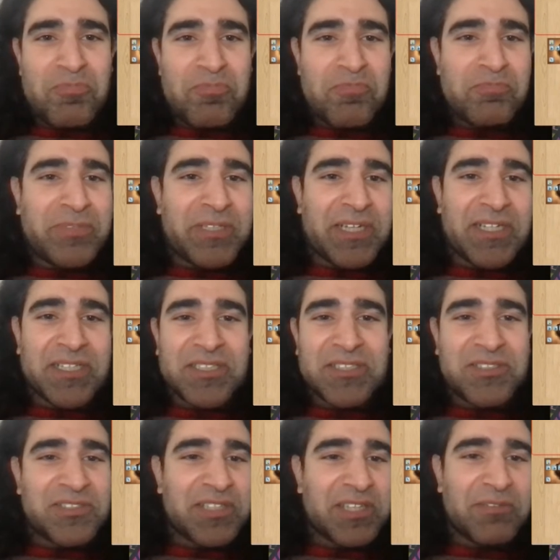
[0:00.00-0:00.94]

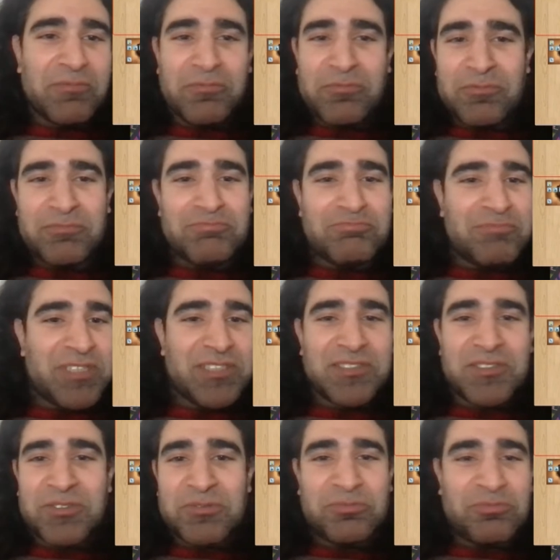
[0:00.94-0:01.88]
there's like
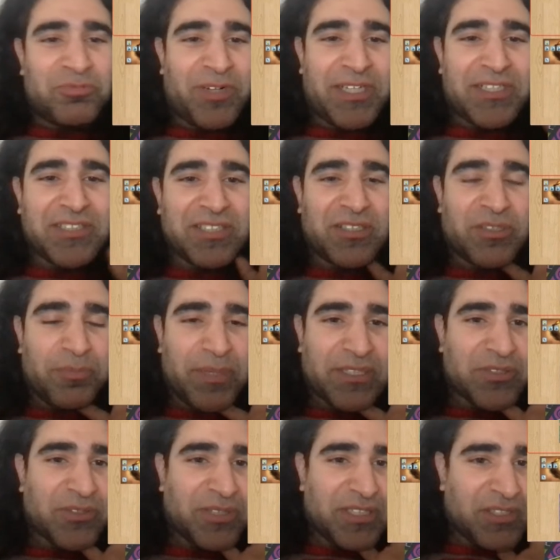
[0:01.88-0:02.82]
it's right in the
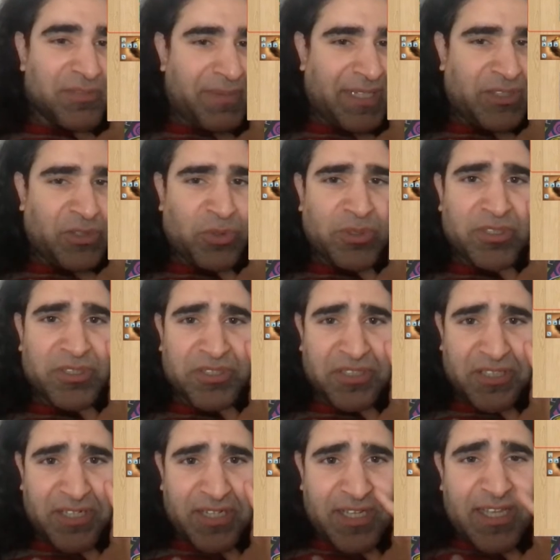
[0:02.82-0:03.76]
middle, it's mediocre.
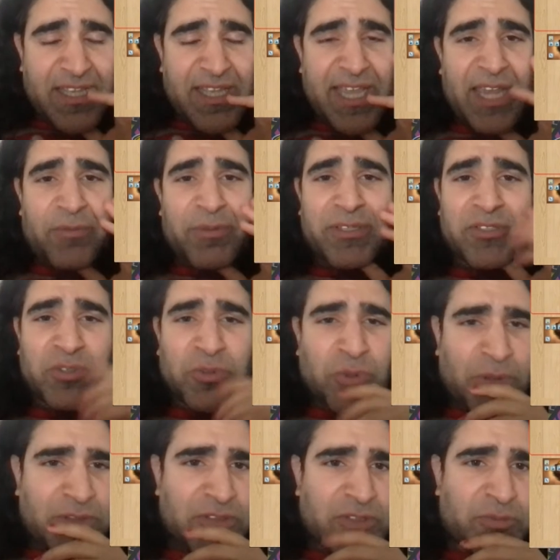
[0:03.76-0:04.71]
Anyway, so
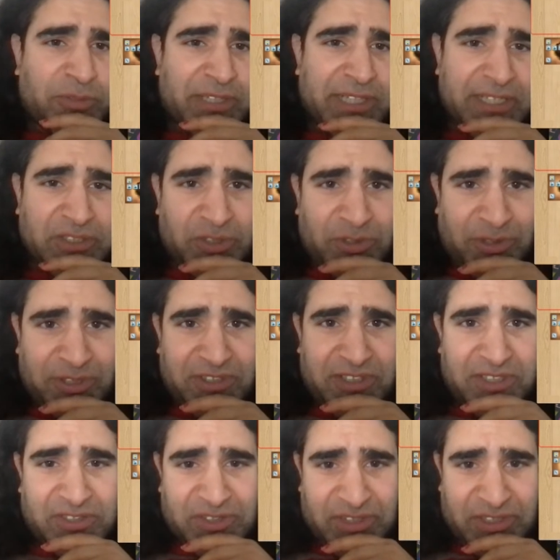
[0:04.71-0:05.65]
what will I do on
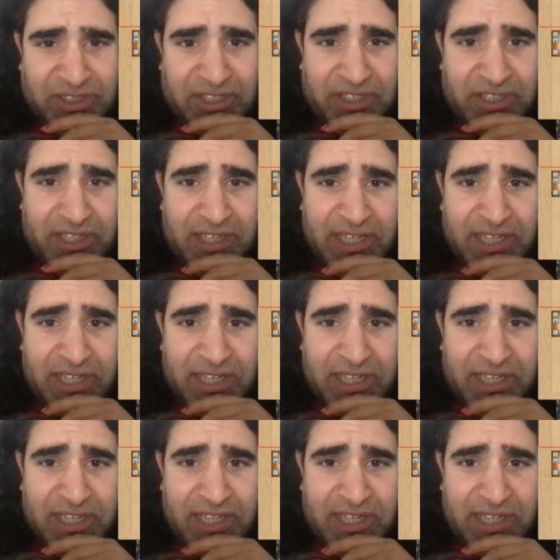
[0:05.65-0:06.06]
this turn?